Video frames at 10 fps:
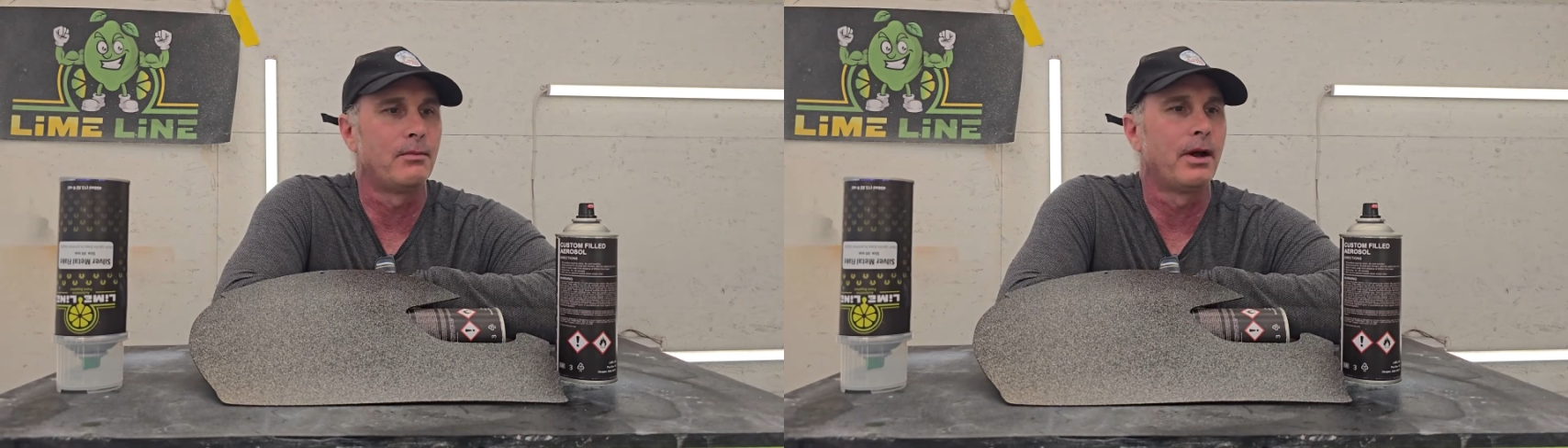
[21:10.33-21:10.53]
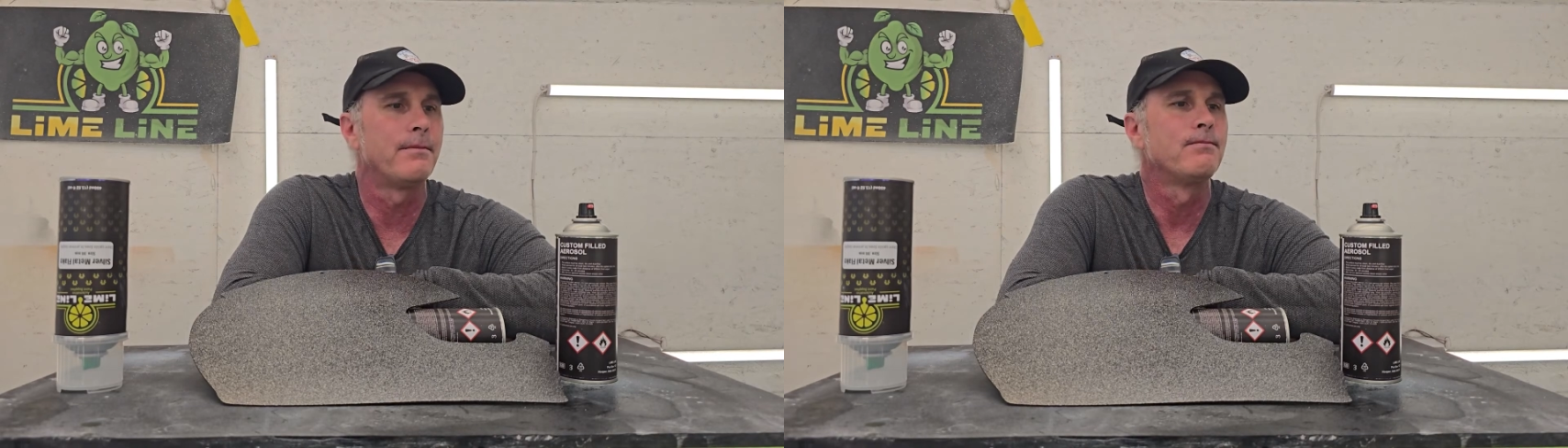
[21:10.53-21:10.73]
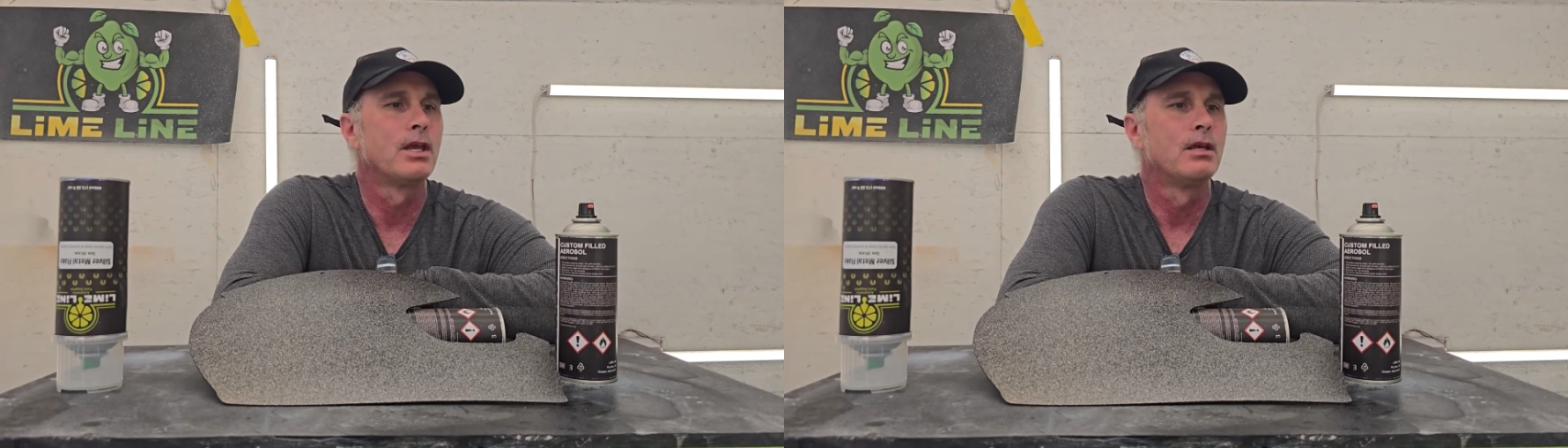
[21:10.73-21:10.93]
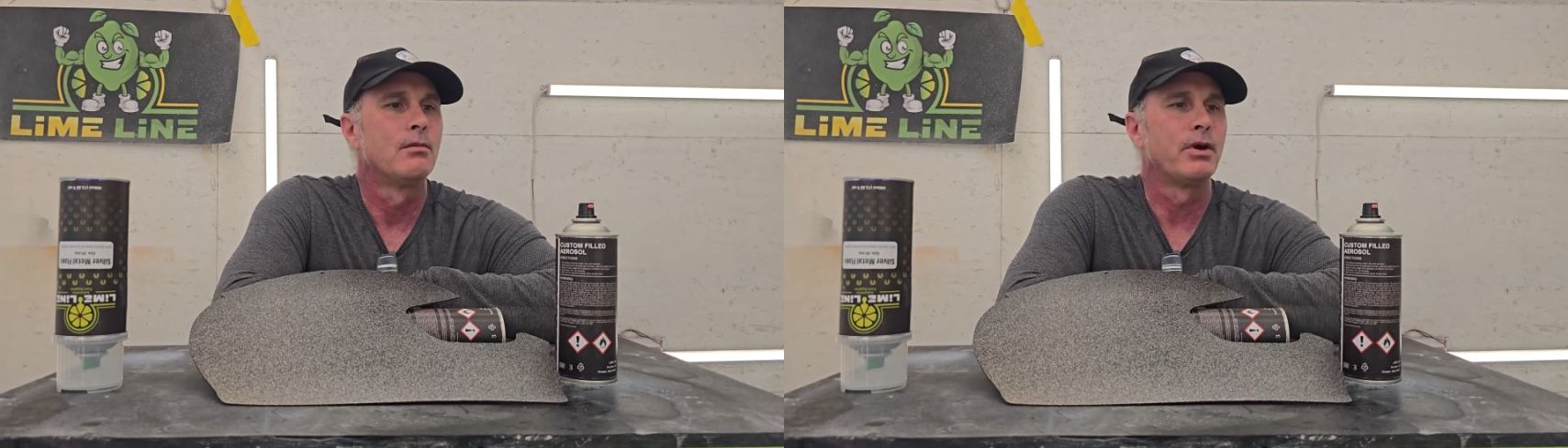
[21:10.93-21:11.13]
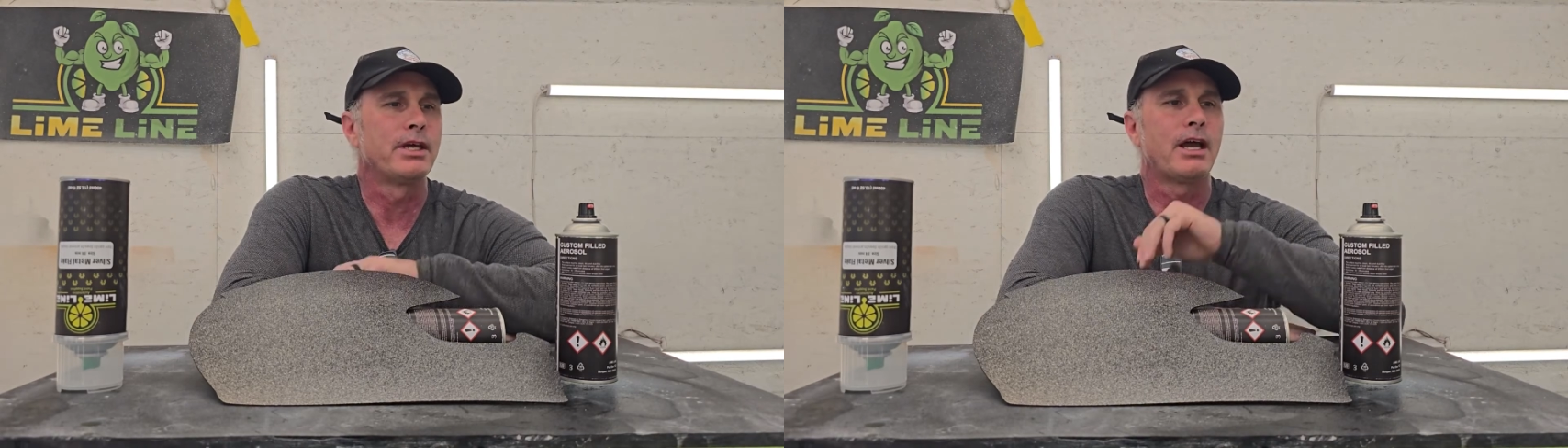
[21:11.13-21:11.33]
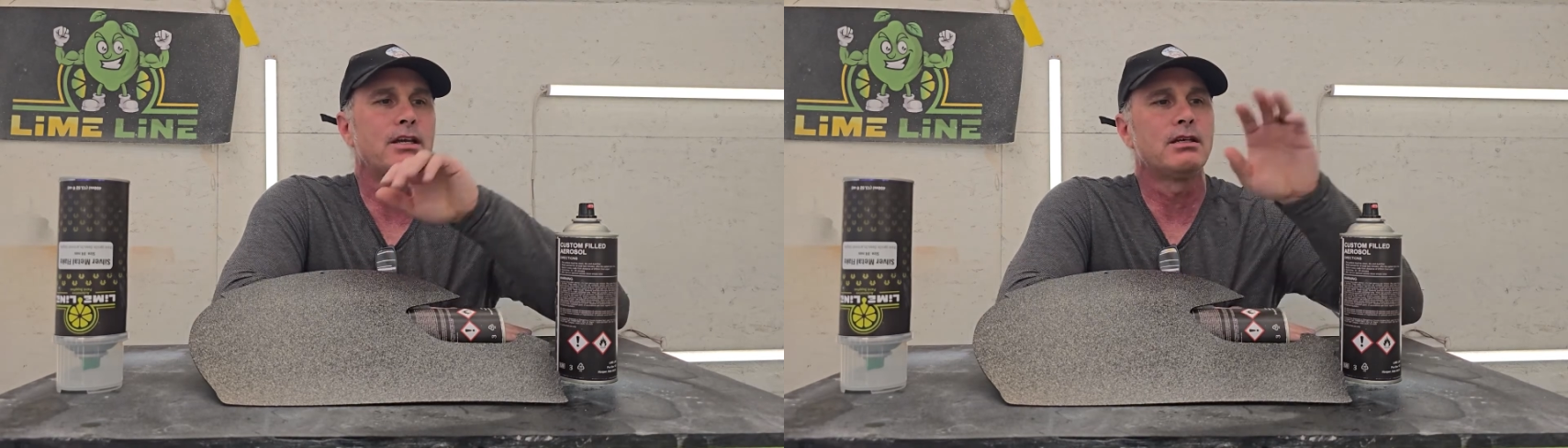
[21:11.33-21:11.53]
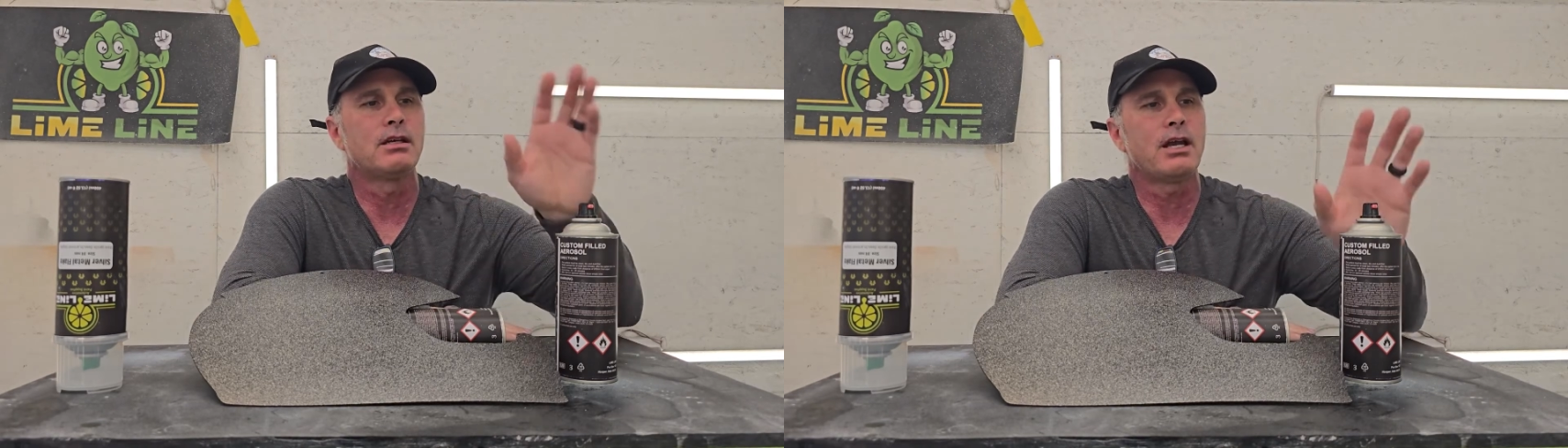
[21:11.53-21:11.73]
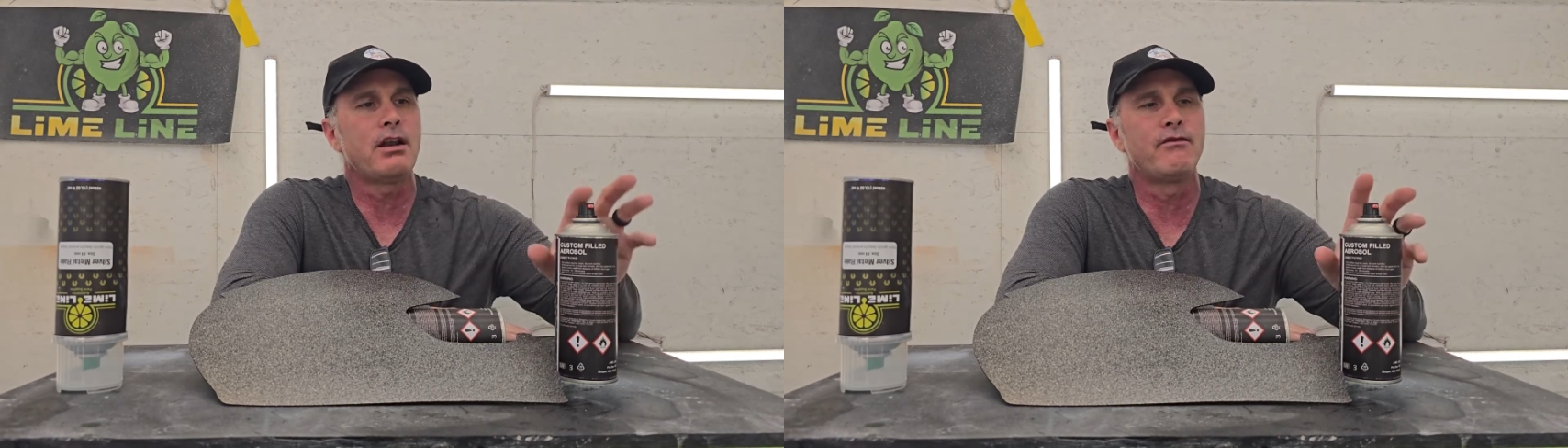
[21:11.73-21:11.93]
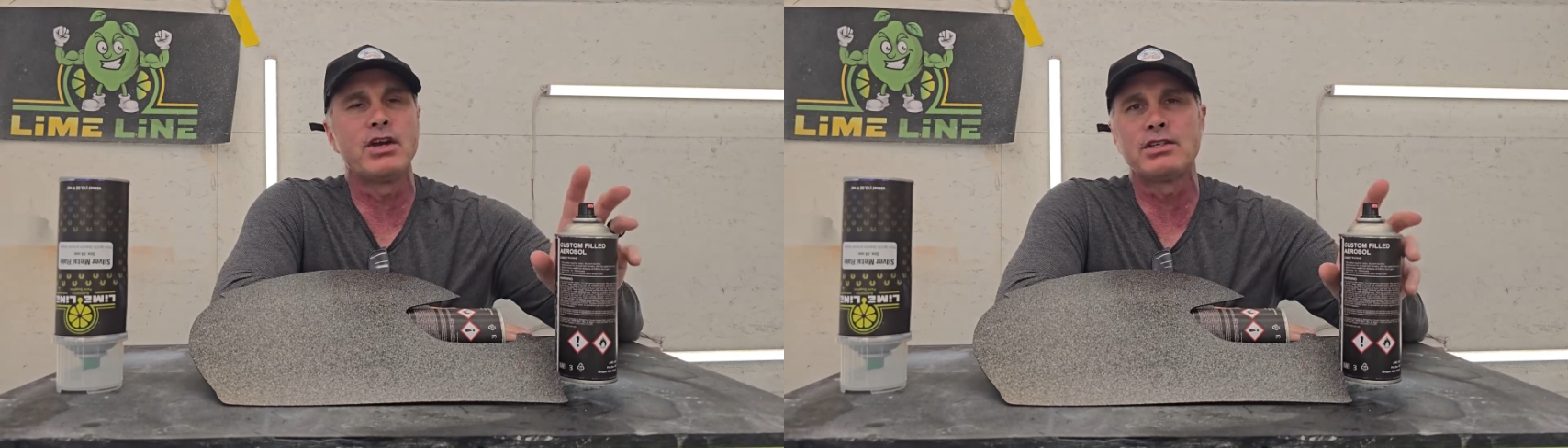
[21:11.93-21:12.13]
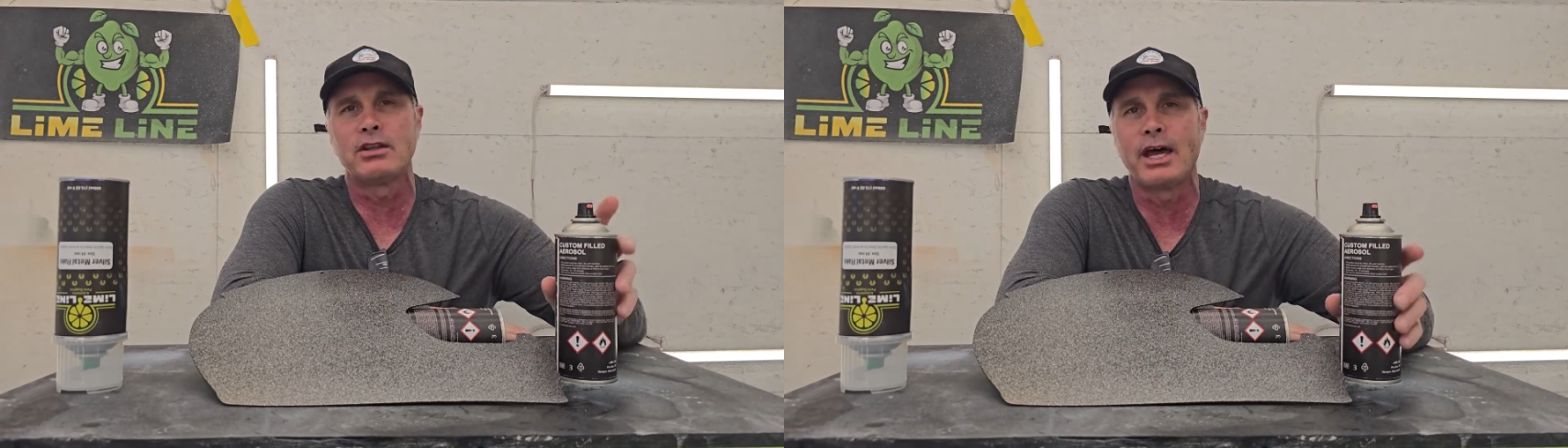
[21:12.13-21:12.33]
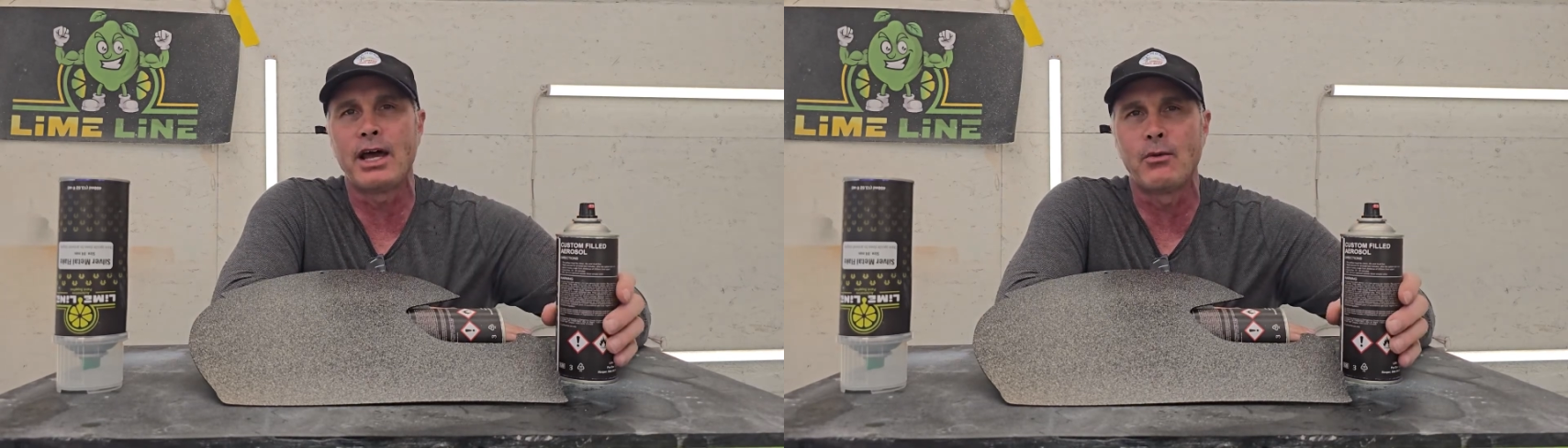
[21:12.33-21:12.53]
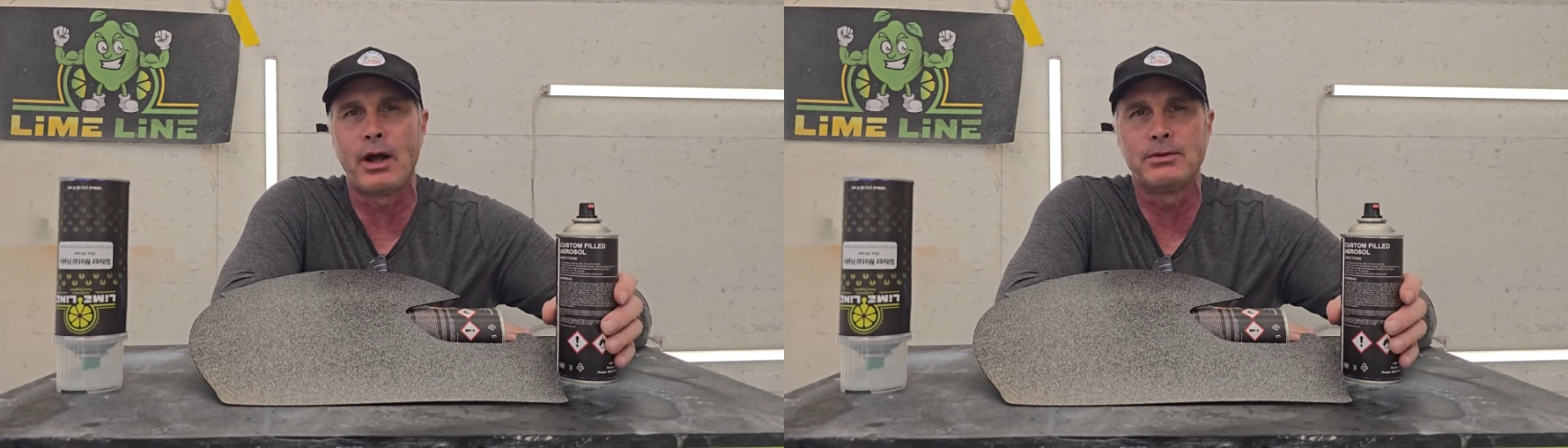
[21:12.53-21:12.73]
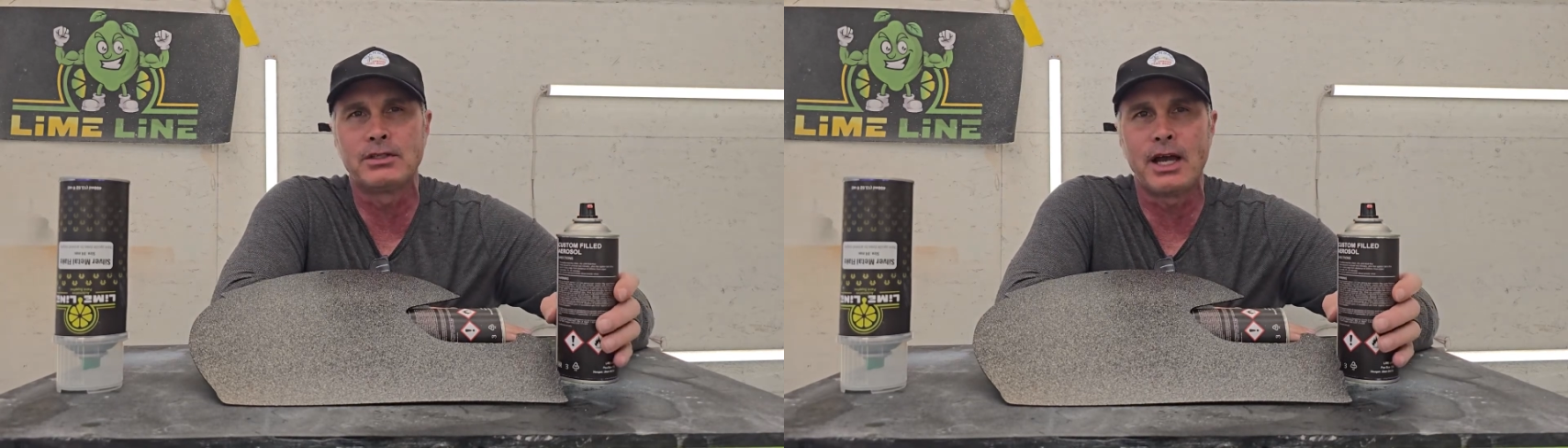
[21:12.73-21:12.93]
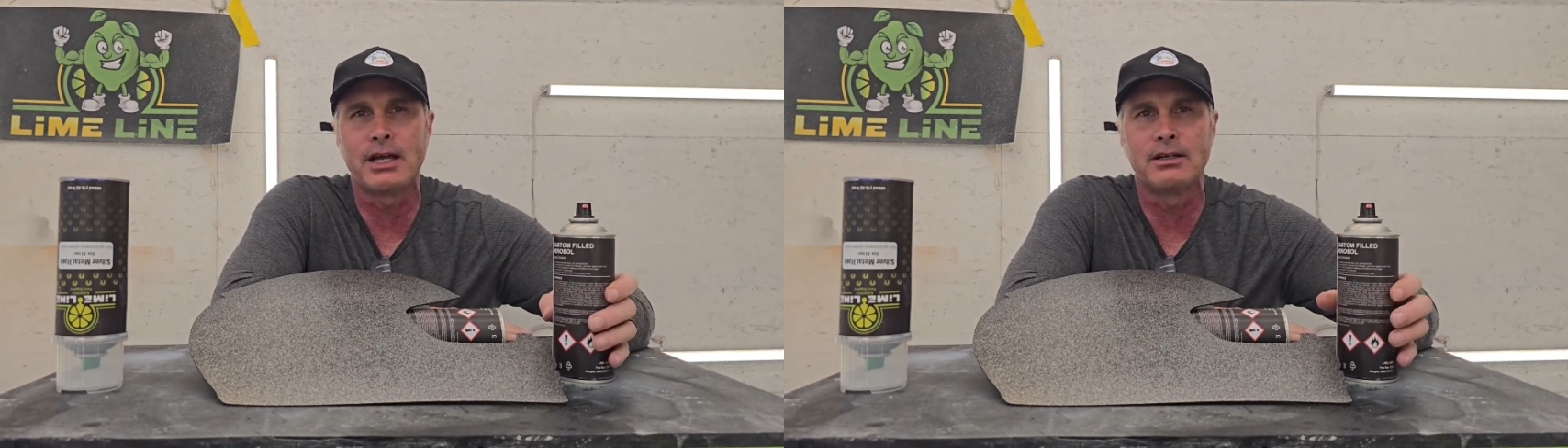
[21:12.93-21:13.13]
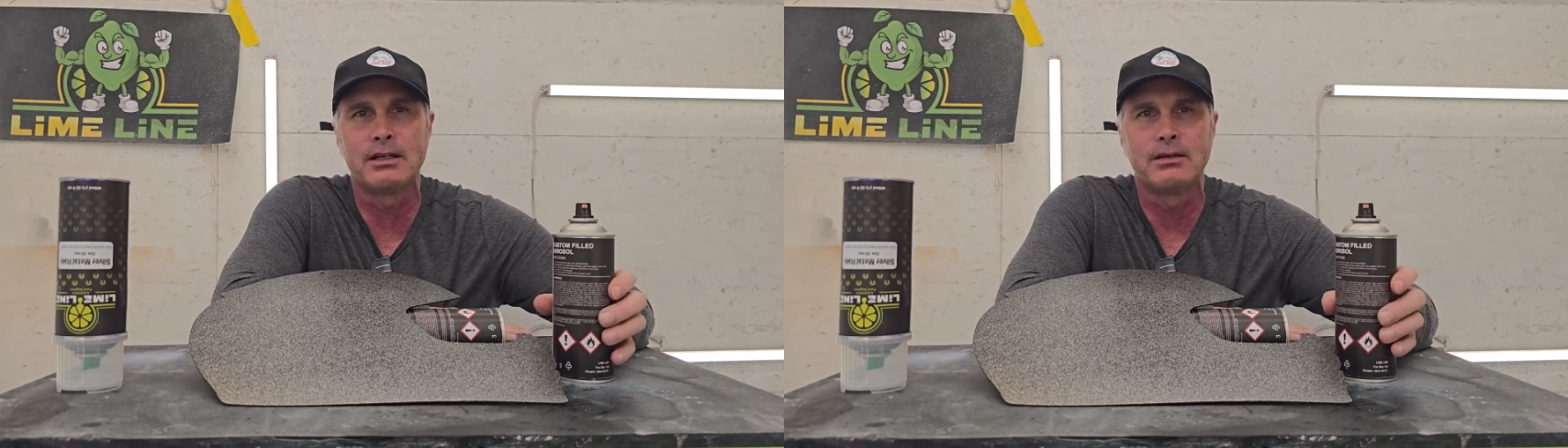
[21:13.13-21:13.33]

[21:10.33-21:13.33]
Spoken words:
But yeah, kind of visit that website